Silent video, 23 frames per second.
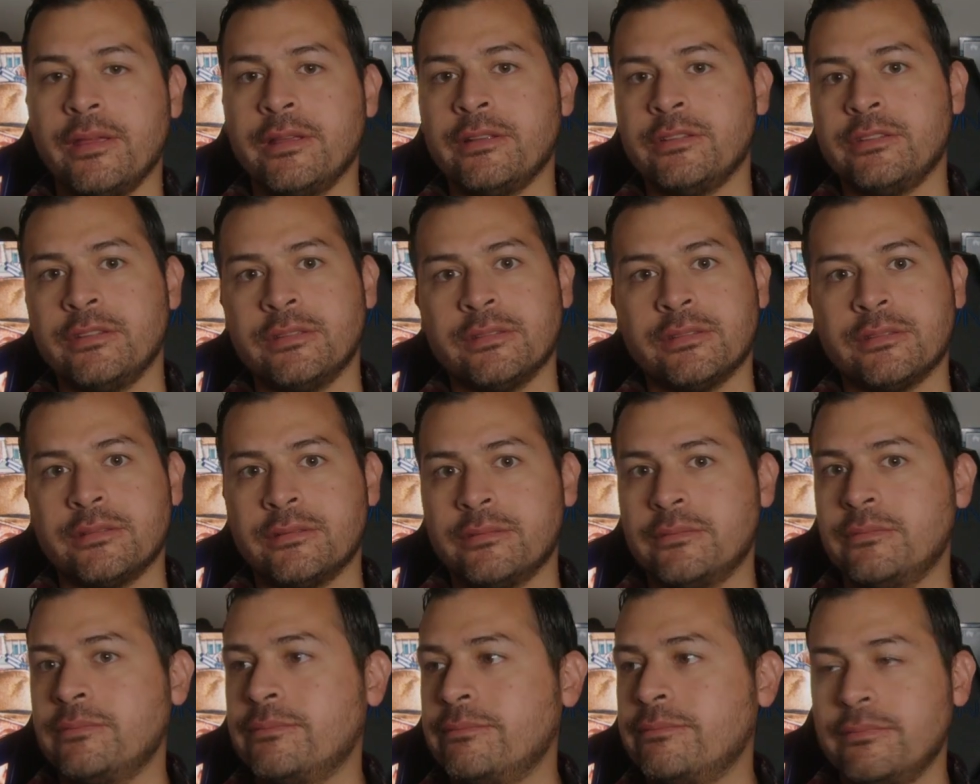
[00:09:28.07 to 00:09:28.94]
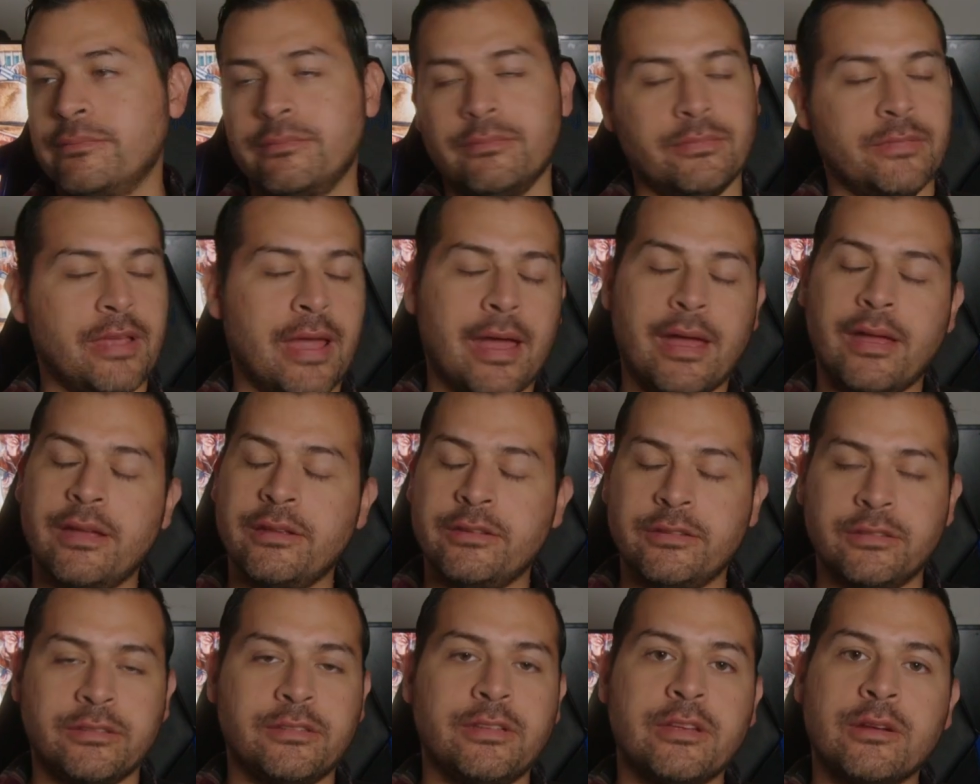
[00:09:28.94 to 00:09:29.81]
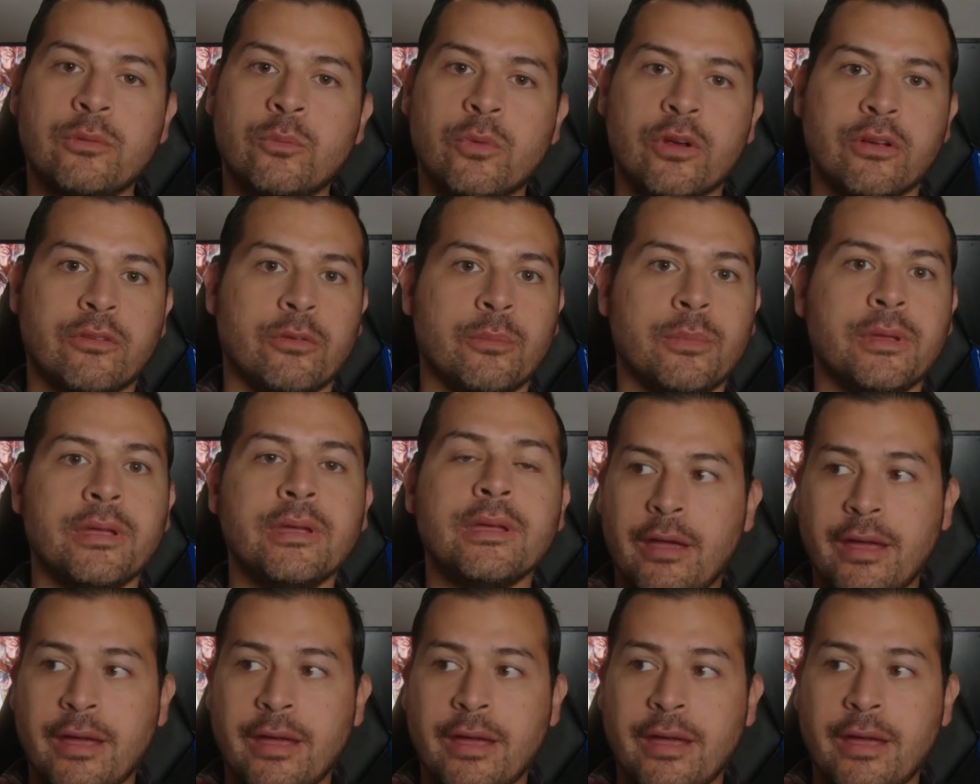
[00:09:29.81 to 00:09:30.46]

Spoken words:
and just, yeah, it just didn't work for me.